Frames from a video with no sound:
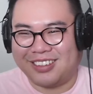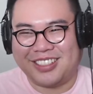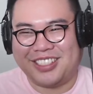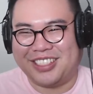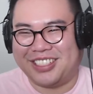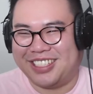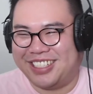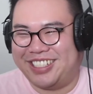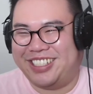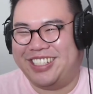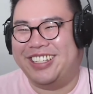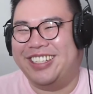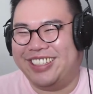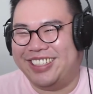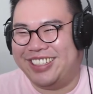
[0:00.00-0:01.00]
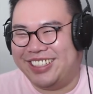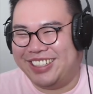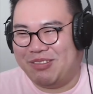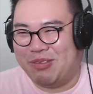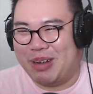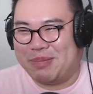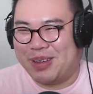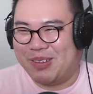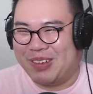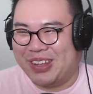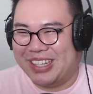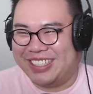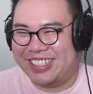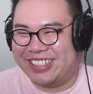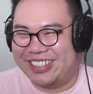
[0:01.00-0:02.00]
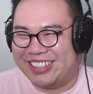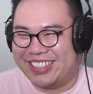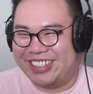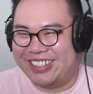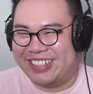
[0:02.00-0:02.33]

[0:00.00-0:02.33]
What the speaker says: just wiping away the tears in her